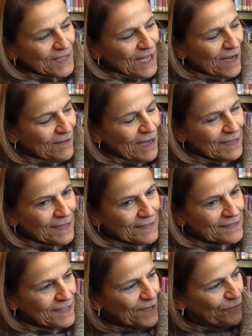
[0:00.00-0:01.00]
All right,
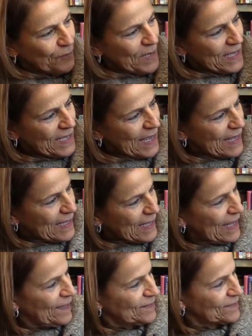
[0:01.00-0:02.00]
let's see if we can
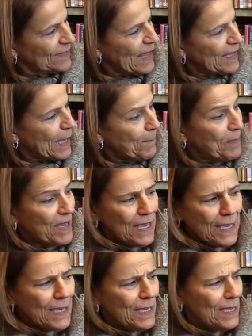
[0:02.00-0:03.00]
kiss like a
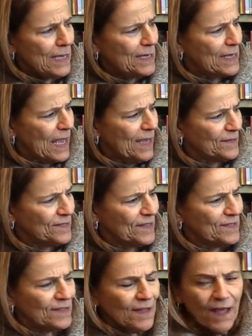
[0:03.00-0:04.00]
bee
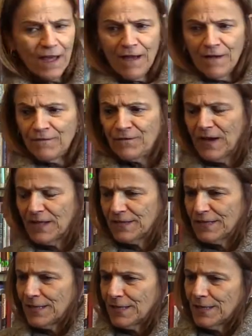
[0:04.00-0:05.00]
kisses
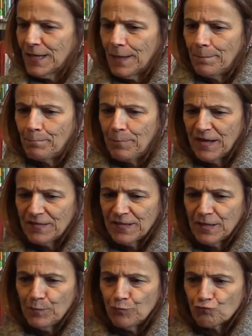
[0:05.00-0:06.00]
fuzzy and
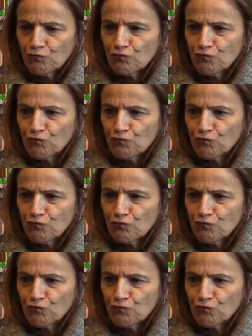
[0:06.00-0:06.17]
buzzy.